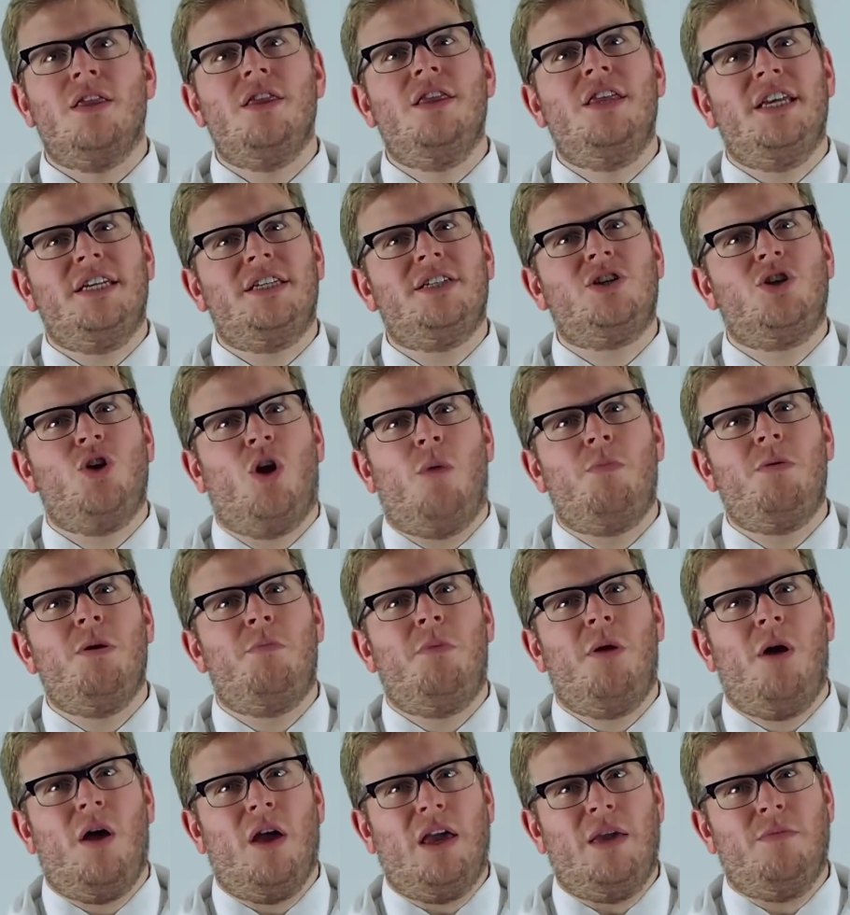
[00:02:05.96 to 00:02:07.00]
This copper
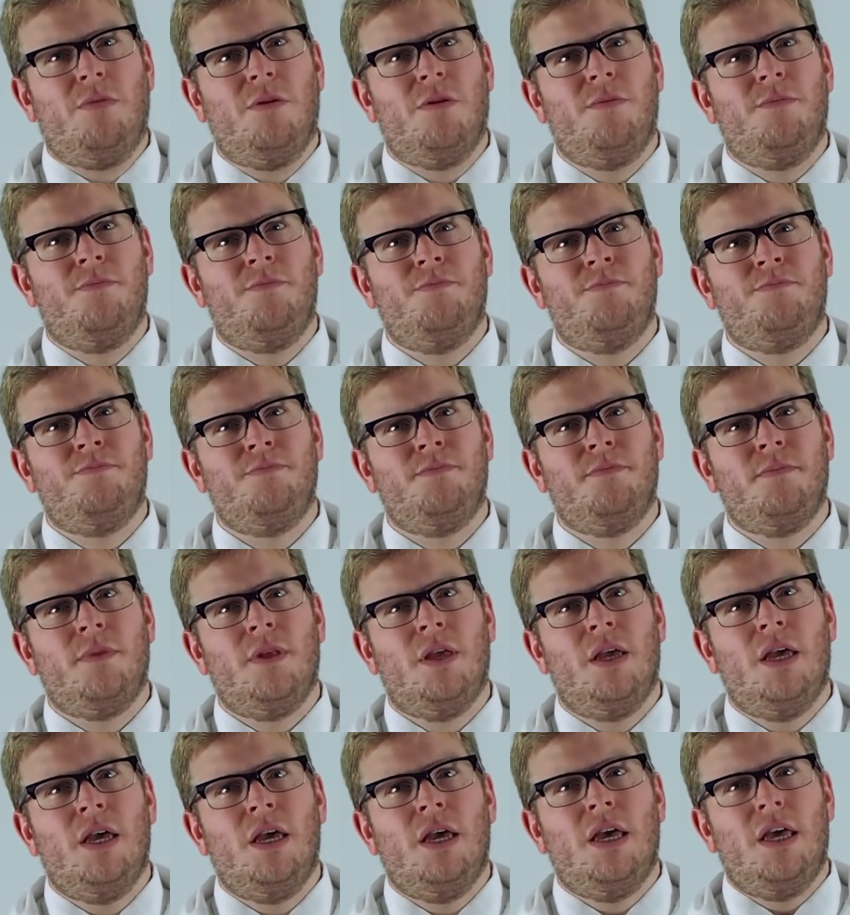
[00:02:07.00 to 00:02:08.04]
pipe.
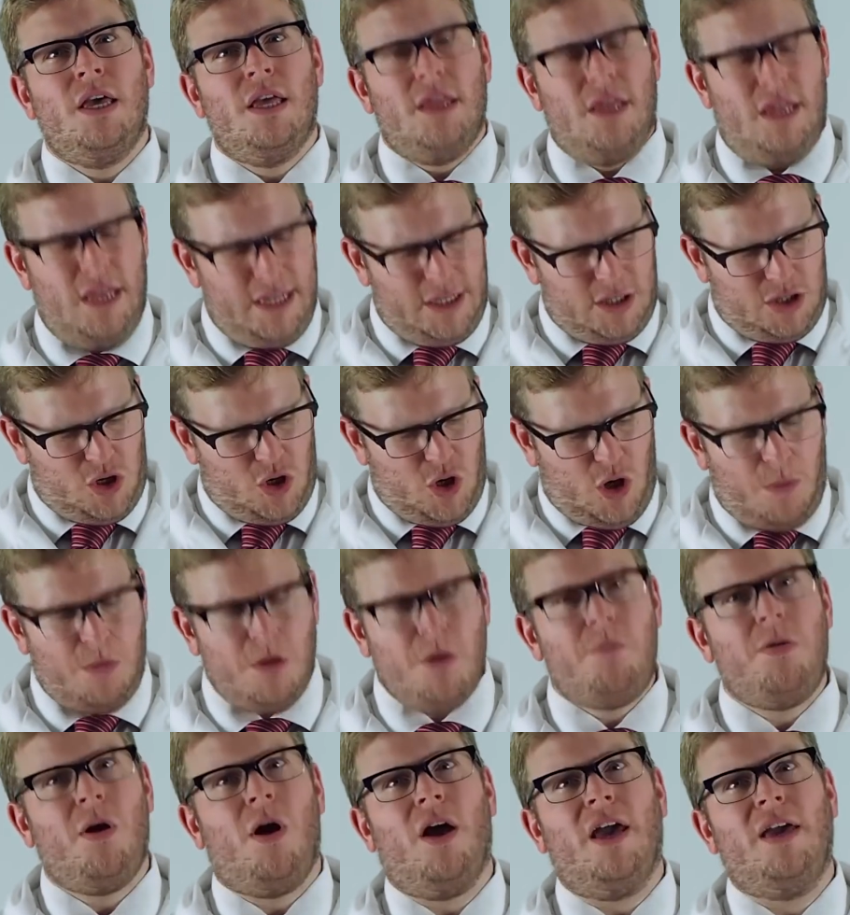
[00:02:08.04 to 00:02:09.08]
This
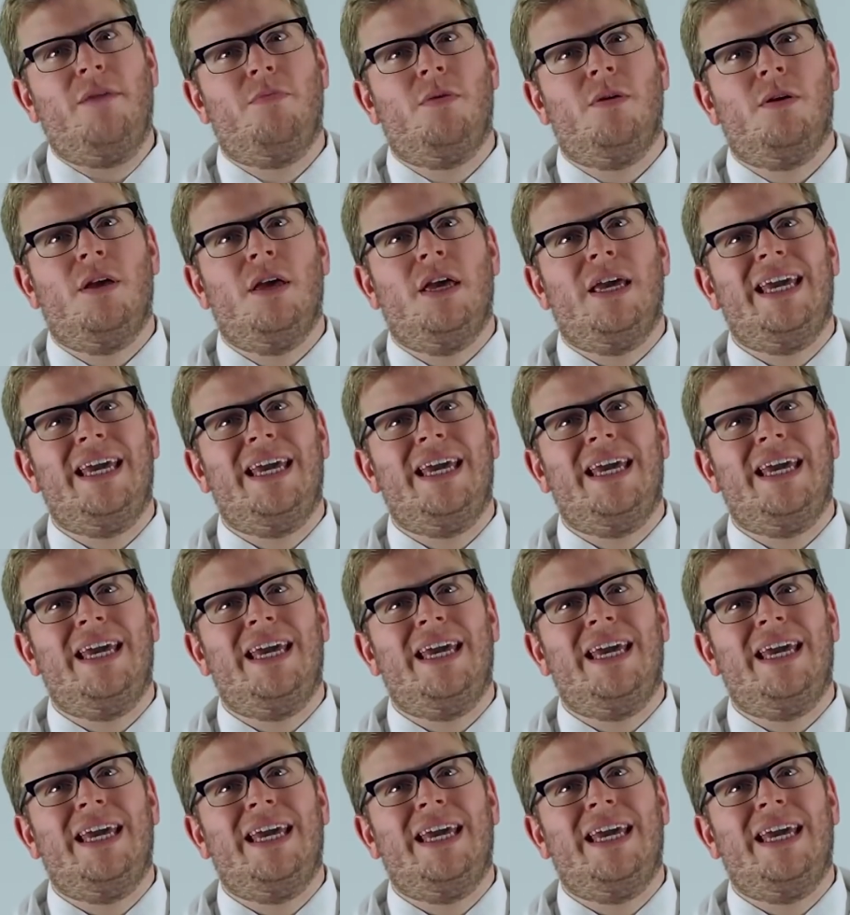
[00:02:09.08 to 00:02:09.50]
copper pipe